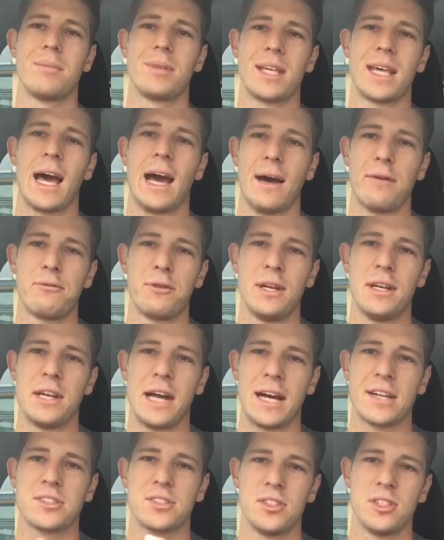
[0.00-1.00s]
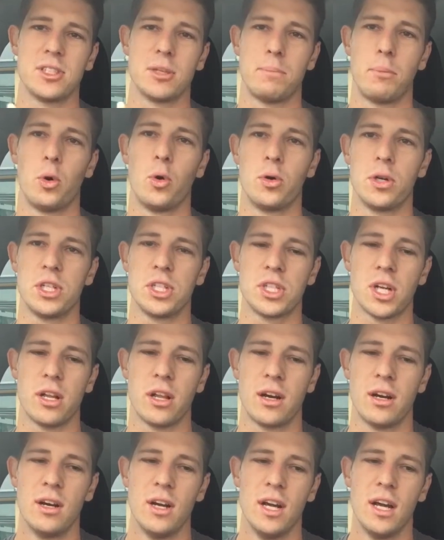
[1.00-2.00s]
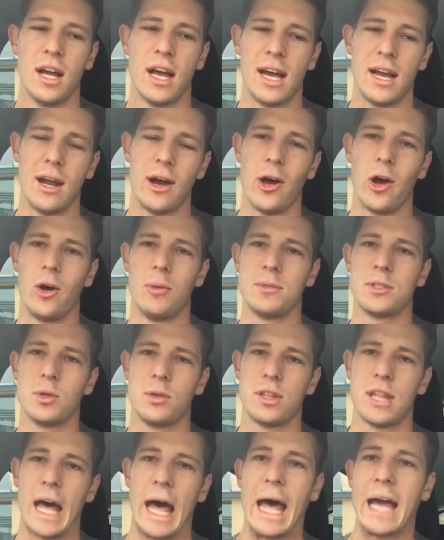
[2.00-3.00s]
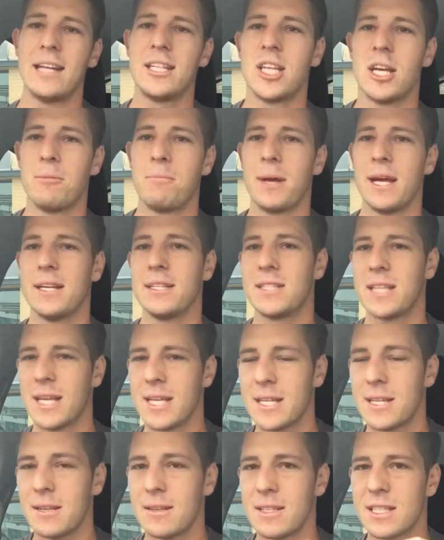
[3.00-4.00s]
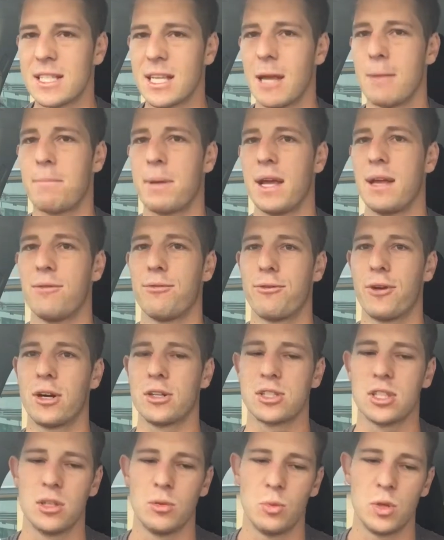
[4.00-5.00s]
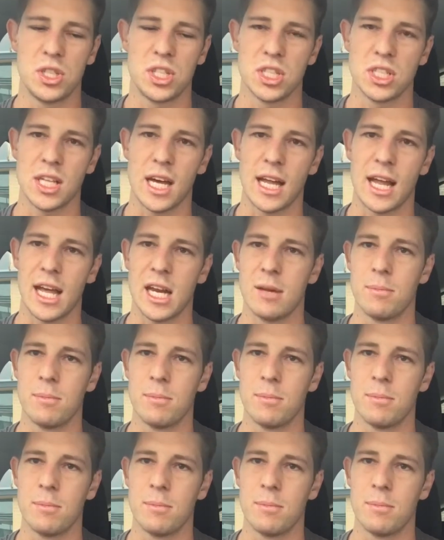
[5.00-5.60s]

caffeine actually support each other, and it helps with the ATP-CP function, which is that